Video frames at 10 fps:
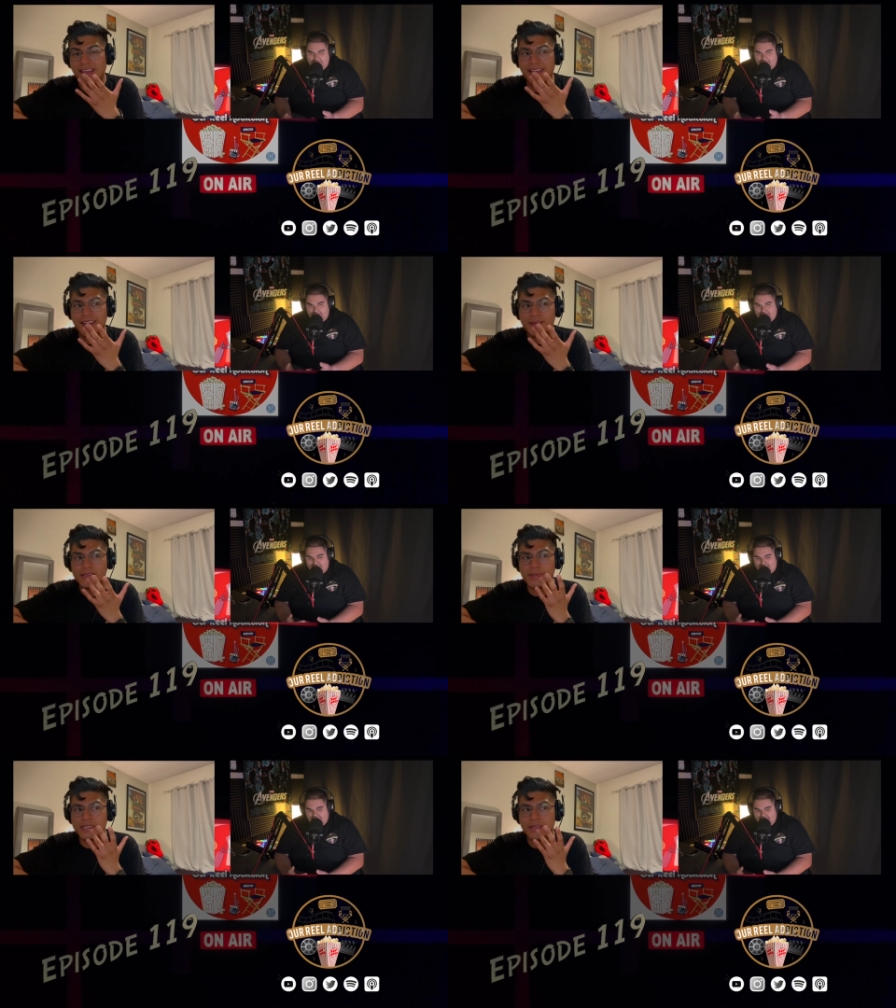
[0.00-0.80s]
hate it,
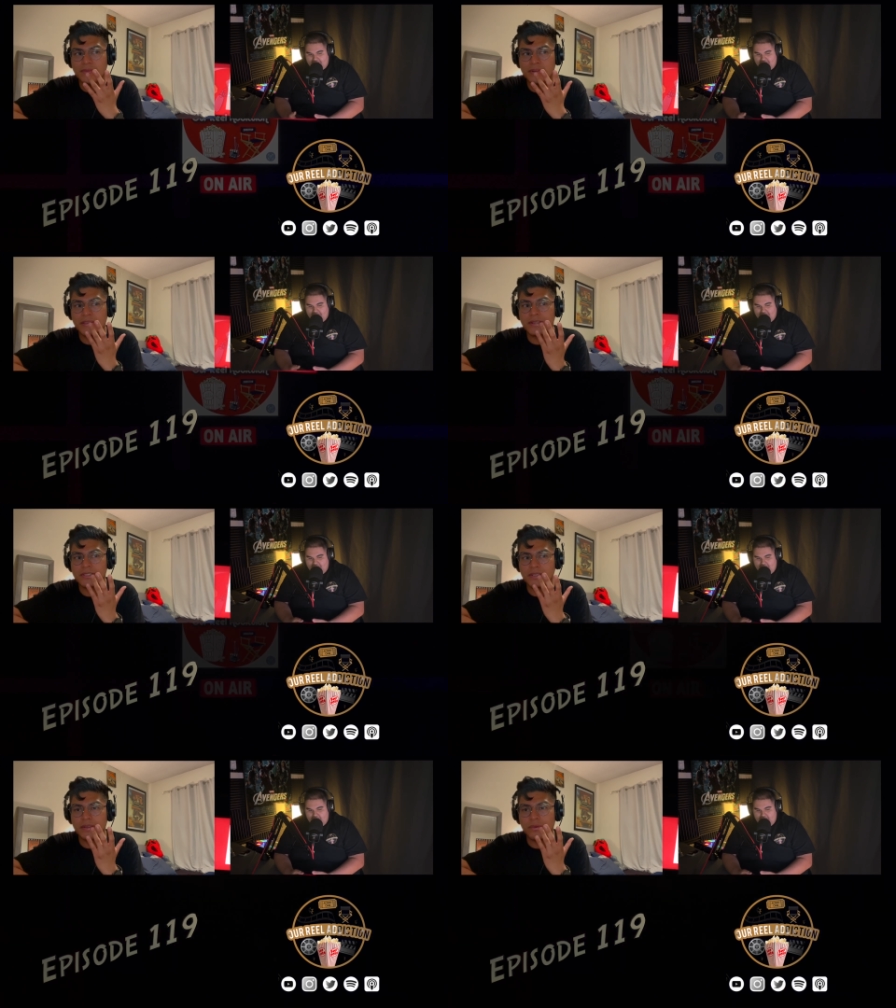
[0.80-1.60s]
especially when
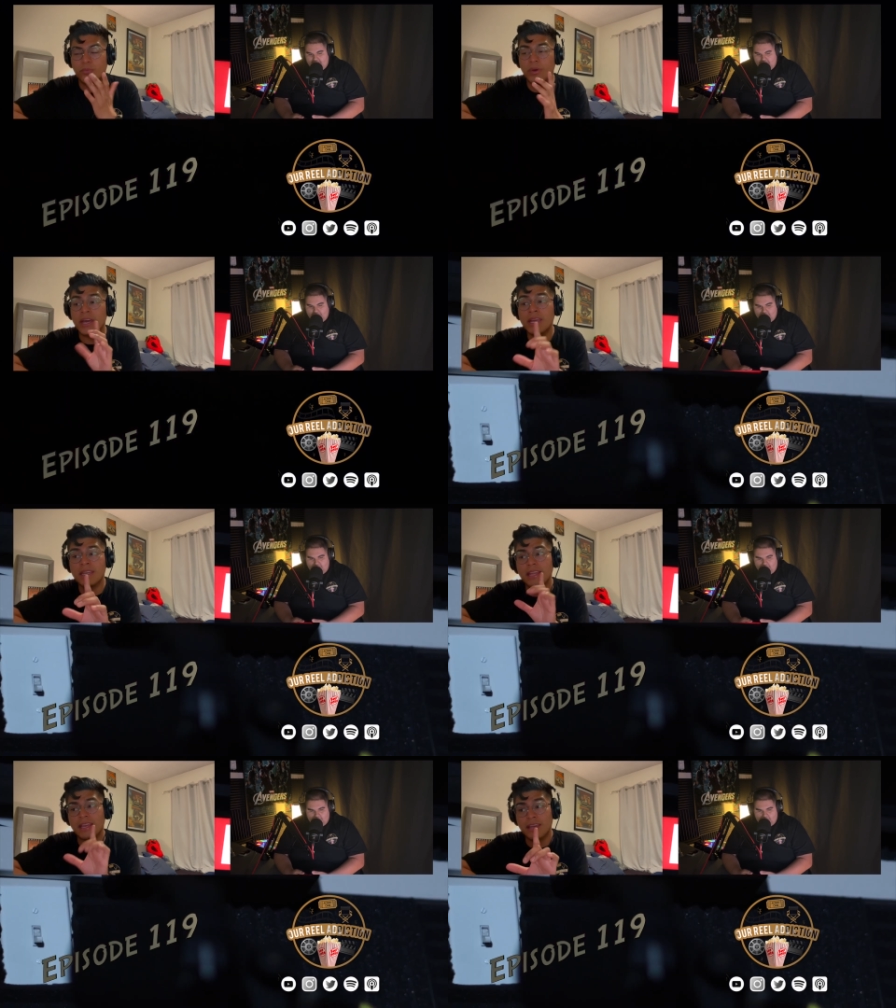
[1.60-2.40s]
there's
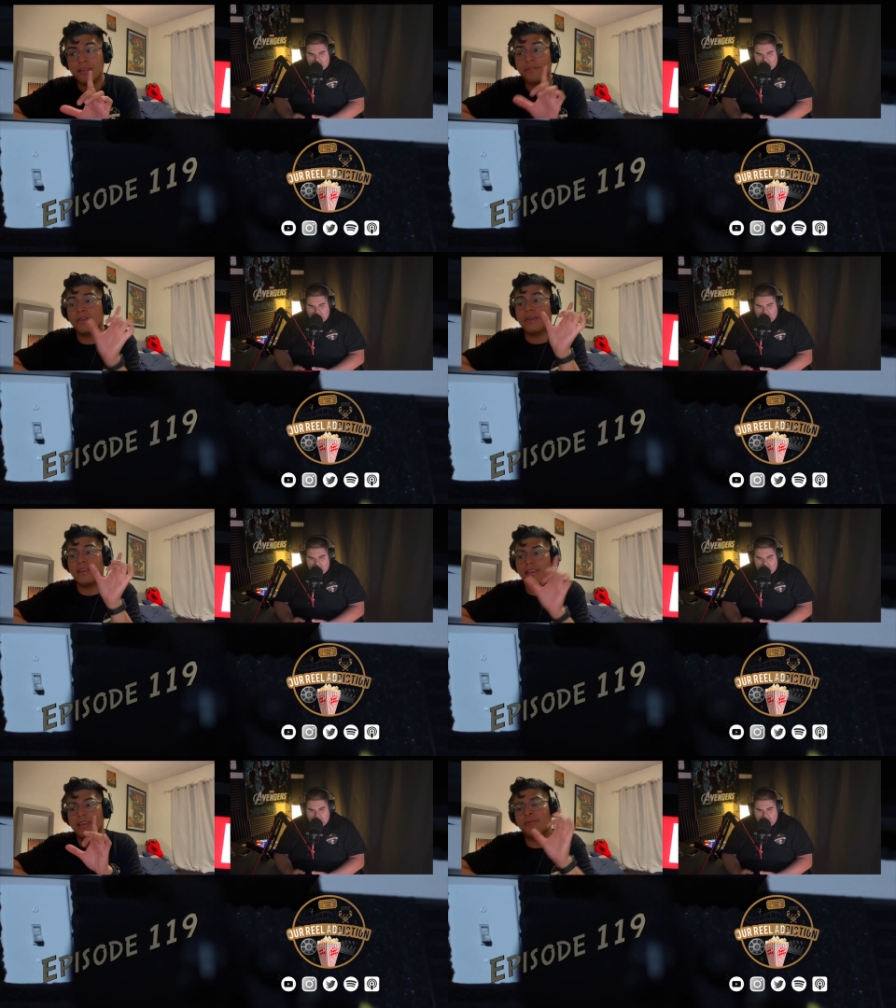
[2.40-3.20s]
when if
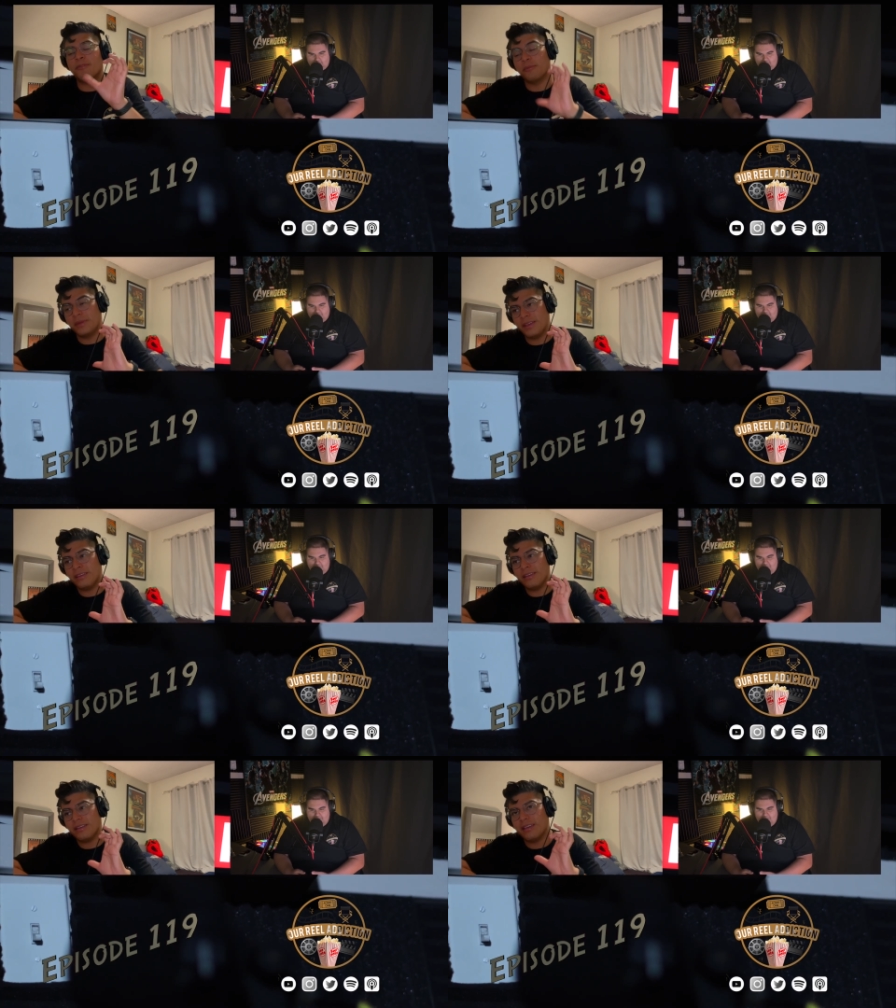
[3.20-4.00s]
for
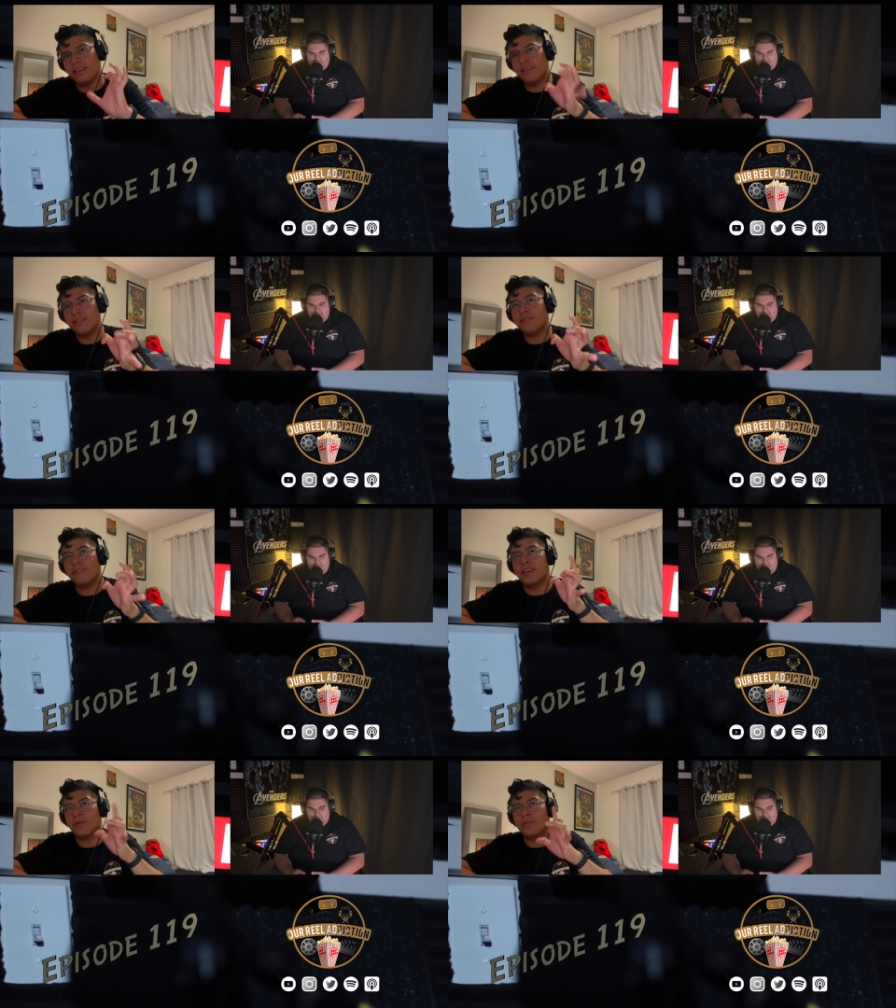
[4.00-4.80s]
me, if
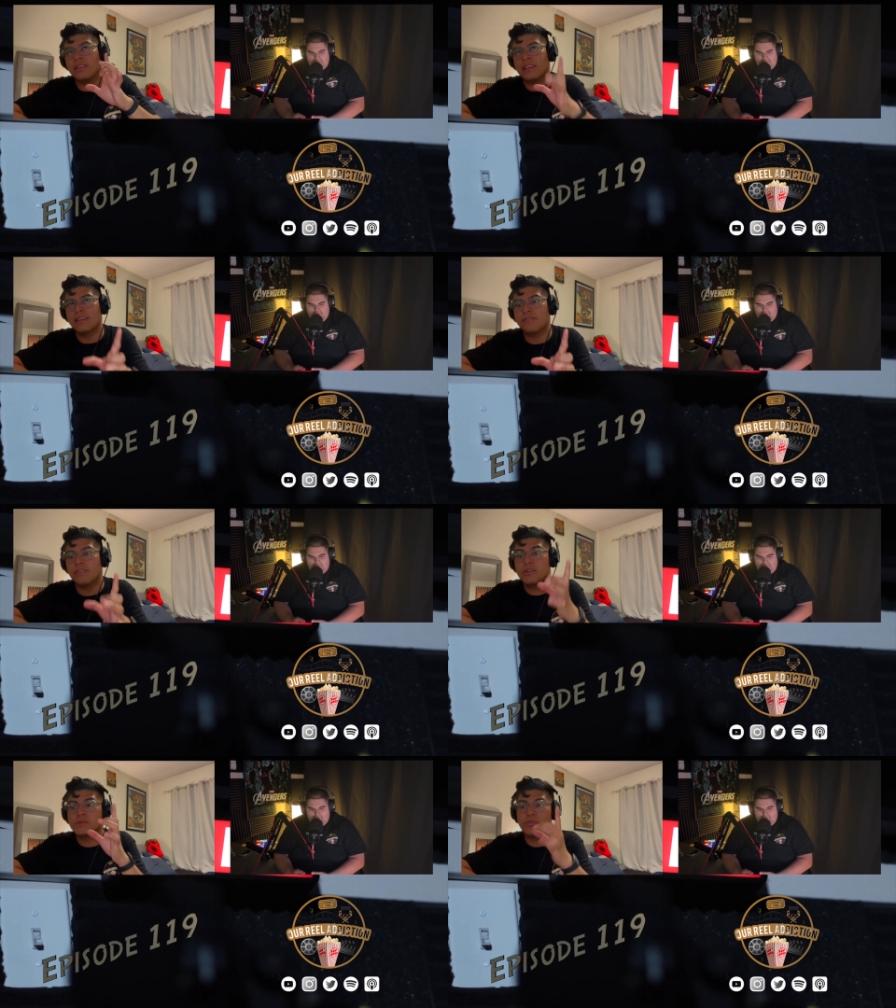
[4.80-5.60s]
and only if
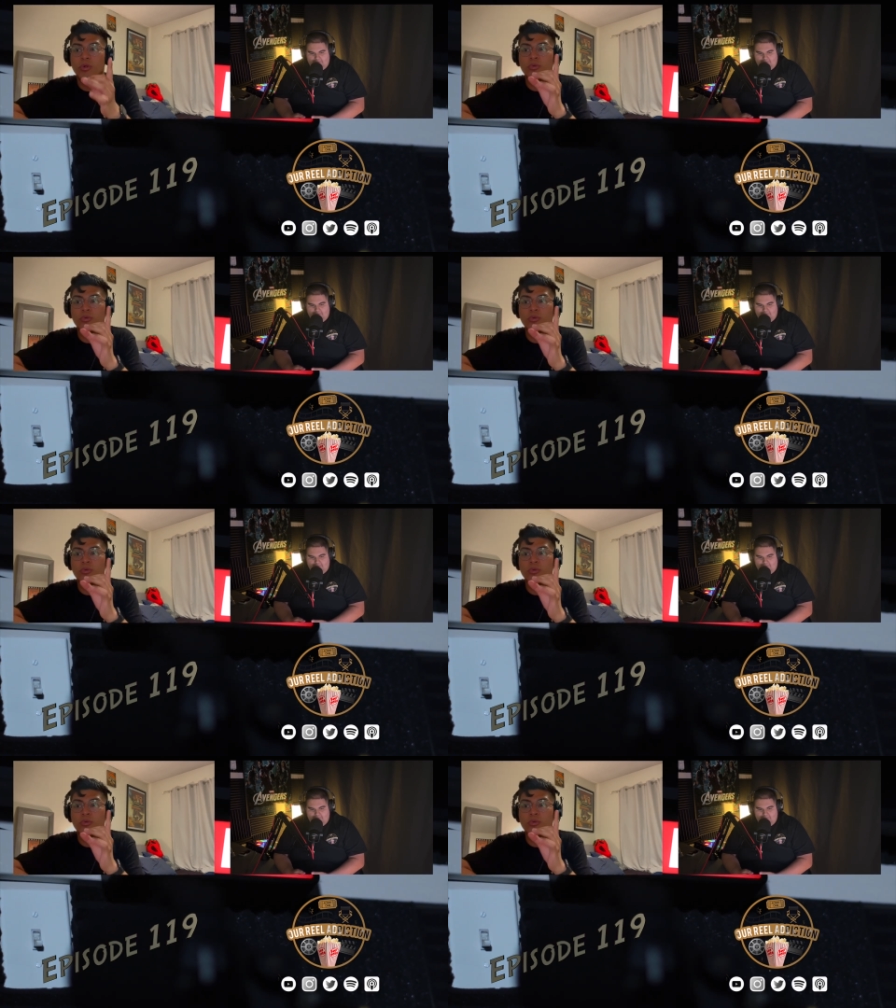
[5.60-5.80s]
there's more